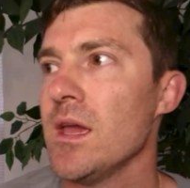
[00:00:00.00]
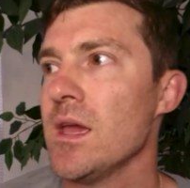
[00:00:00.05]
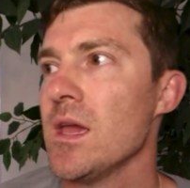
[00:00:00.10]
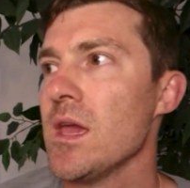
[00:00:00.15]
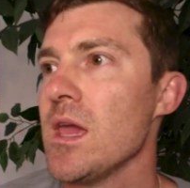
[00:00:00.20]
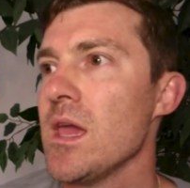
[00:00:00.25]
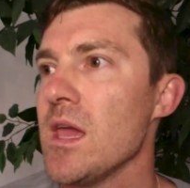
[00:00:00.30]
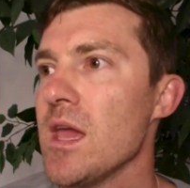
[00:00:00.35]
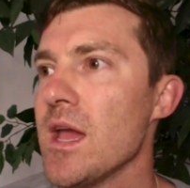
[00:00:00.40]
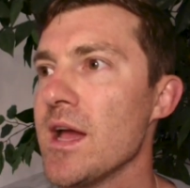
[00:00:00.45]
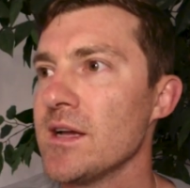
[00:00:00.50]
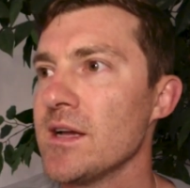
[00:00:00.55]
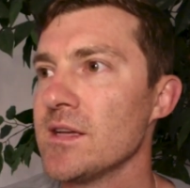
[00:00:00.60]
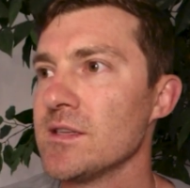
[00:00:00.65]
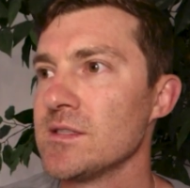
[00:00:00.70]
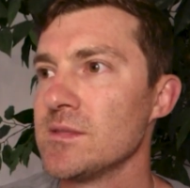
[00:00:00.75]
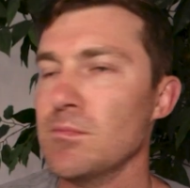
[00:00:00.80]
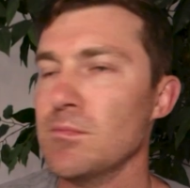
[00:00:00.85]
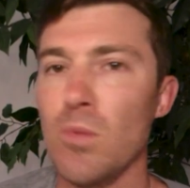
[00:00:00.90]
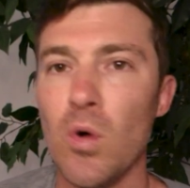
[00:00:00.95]
He
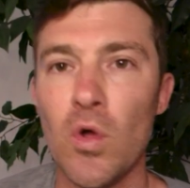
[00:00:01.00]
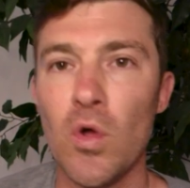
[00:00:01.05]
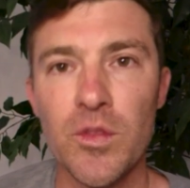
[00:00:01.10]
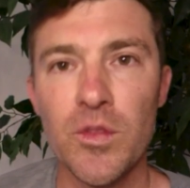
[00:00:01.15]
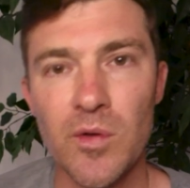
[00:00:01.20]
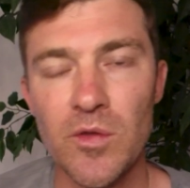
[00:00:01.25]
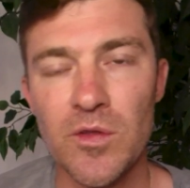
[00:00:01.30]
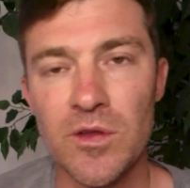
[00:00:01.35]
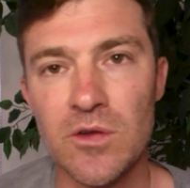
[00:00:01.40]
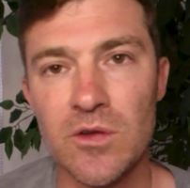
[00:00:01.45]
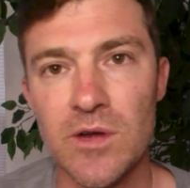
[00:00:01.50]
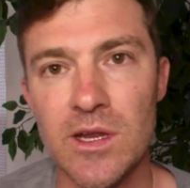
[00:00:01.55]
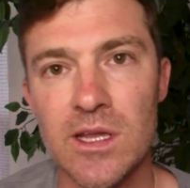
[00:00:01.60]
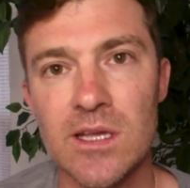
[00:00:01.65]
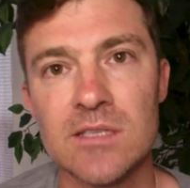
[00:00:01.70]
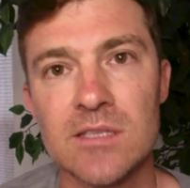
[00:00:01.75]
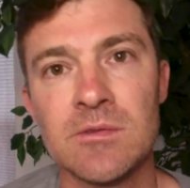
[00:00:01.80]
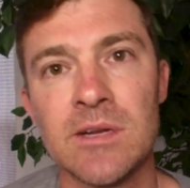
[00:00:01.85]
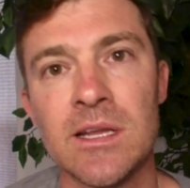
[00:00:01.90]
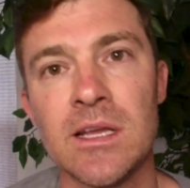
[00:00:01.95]
has multiple
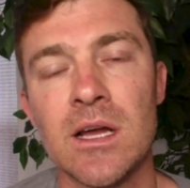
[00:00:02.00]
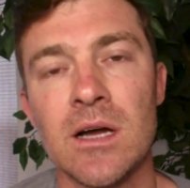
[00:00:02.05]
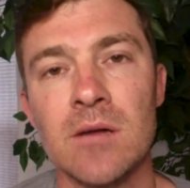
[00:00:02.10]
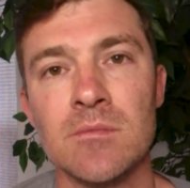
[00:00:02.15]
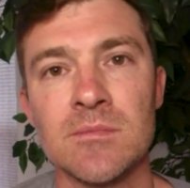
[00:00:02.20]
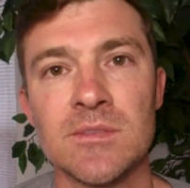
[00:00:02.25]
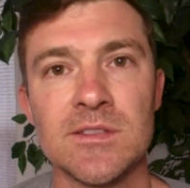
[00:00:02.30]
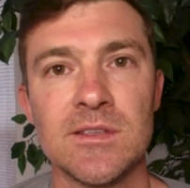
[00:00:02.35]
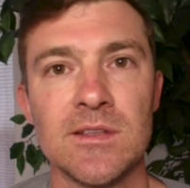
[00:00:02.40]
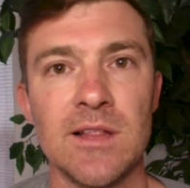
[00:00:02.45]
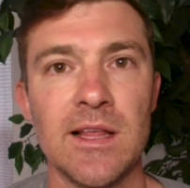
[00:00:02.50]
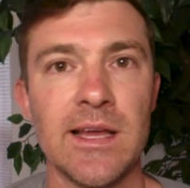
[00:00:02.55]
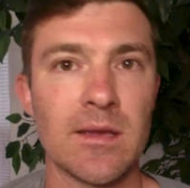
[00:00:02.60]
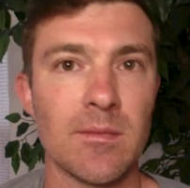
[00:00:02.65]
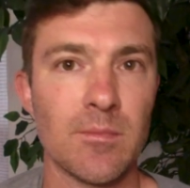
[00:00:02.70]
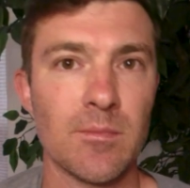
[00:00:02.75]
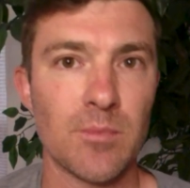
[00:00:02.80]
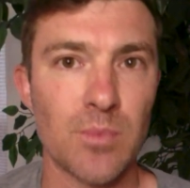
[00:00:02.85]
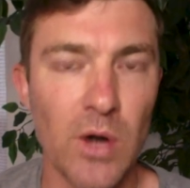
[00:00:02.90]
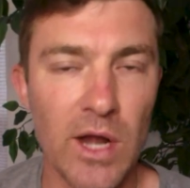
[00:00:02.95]
degrees when it comes to
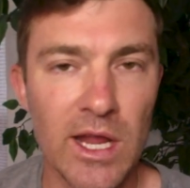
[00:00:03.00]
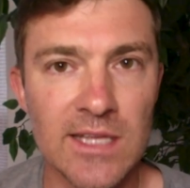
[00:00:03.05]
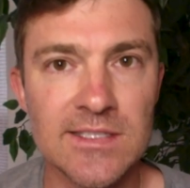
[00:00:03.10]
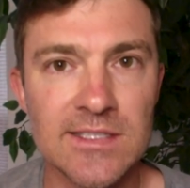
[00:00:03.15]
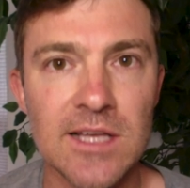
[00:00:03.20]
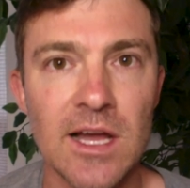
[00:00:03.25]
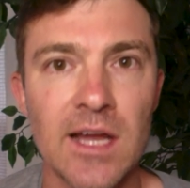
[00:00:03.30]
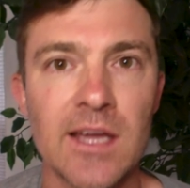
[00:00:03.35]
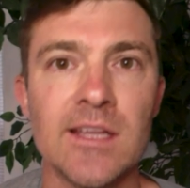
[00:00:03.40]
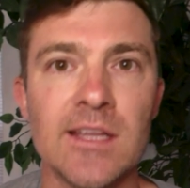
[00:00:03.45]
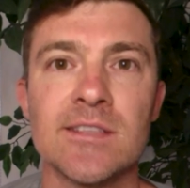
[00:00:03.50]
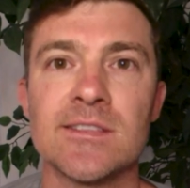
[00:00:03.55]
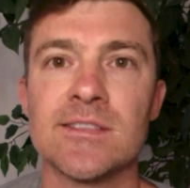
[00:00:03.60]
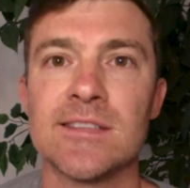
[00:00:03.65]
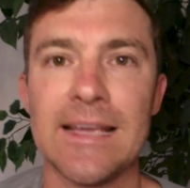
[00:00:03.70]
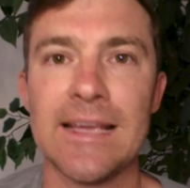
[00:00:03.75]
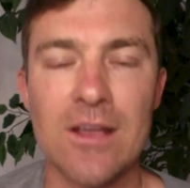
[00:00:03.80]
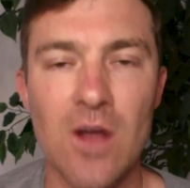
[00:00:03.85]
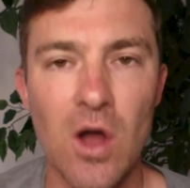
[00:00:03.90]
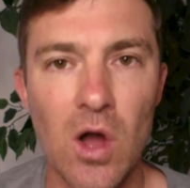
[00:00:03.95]
like brain science,
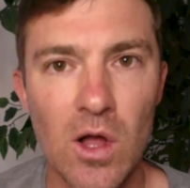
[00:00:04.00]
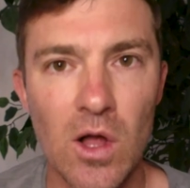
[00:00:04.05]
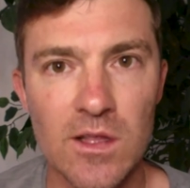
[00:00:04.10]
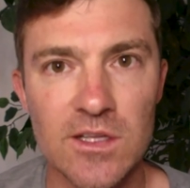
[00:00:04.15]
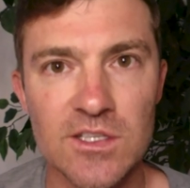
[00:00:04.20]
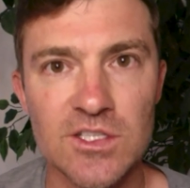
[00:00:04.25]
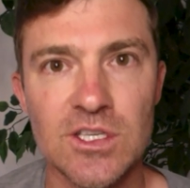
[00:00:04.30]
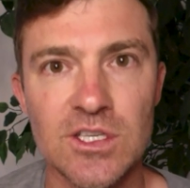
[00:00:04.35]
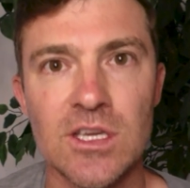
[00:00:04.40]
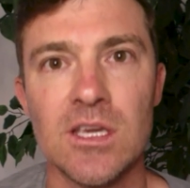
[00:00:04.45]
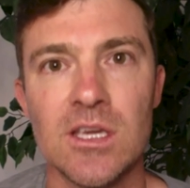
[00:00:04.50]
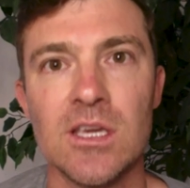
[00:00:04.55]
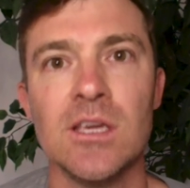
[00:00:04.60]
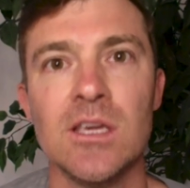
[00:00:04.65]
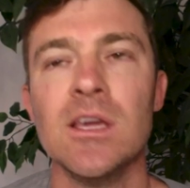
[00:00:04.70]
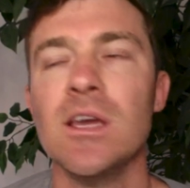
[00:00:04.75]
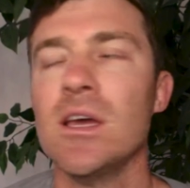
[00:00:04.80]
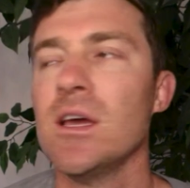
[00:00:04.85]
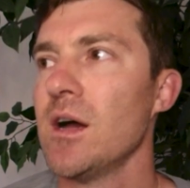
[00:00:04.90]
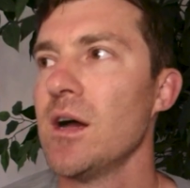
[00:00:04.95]

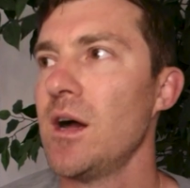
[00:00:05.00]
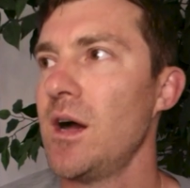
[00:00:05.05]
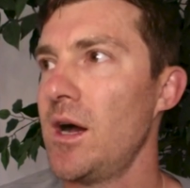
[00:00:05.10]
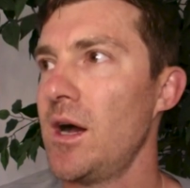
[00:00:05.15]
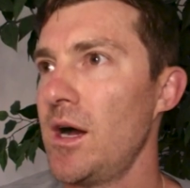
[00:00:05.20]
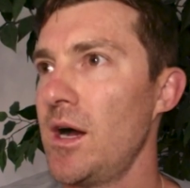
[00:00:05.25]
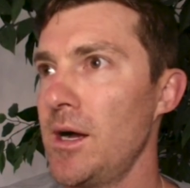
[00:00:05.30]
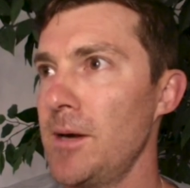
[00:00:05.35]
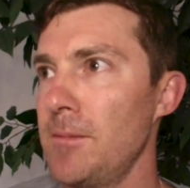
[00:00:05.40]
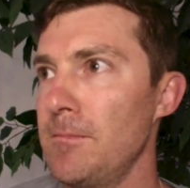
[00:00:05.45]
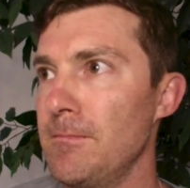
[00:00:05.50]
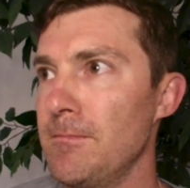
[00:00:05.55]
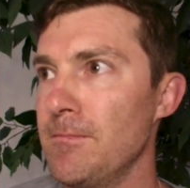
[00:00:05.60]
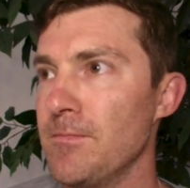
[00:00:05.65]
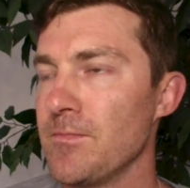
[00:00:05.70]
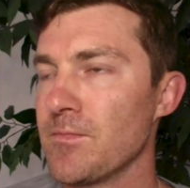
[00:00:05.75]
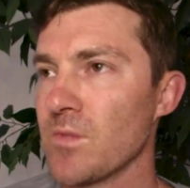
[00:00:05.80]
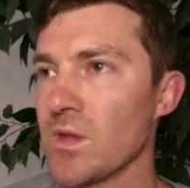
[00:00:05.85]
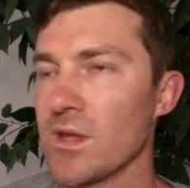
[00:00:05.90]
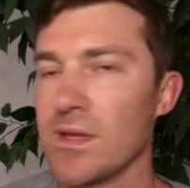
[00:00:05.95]
psychology, um,
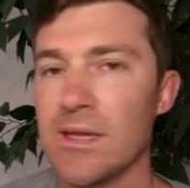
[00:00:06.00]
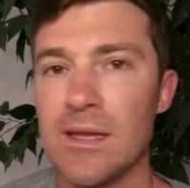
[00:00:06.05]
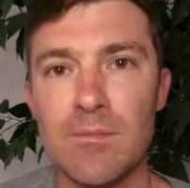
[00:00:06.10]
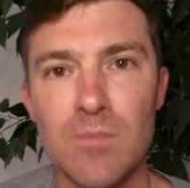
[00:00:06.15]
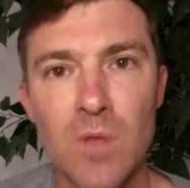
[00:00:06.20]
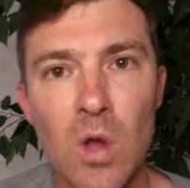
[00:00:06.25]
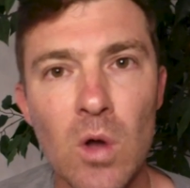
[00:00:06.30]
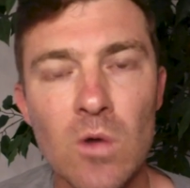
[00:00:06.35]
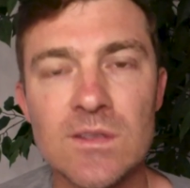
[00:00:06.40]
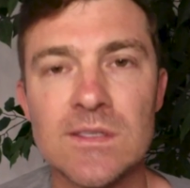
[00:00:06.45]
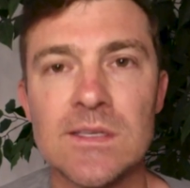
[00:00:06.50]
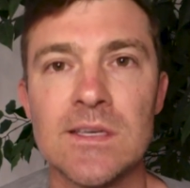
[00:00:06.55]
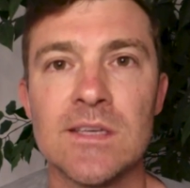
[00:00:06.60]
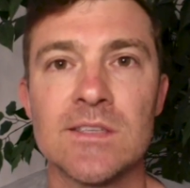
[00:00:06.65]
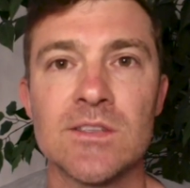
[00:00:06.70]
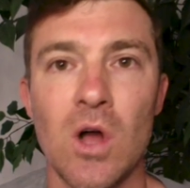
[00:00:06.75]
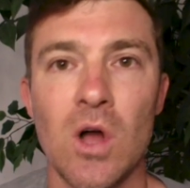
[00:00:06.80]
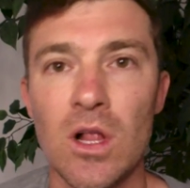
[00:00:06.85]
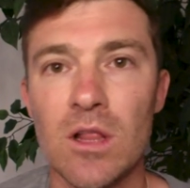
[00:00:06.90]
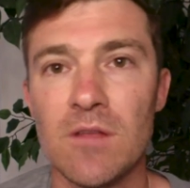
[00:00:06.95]

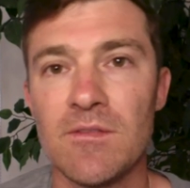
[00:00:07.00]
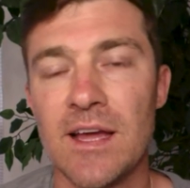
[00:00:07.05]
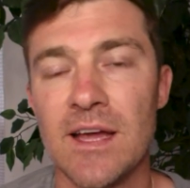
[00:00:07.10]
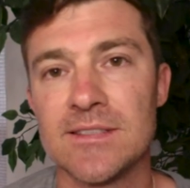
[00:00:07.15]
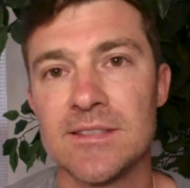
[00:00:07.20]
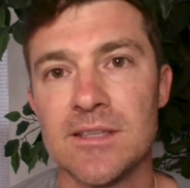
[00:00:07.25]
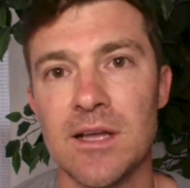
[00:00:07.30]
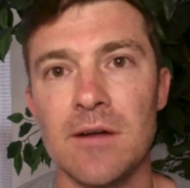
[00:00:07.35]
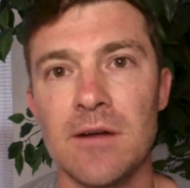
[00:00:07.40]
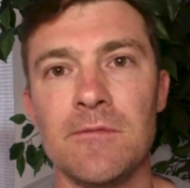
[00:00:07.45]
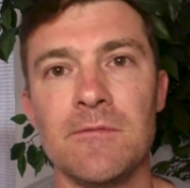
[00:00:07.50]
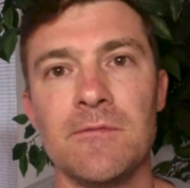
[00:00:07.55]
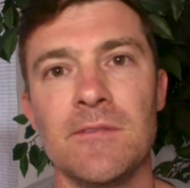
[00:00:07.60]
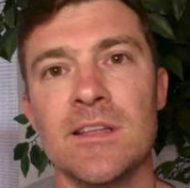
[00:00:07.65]
hypnosis, all of that stuff.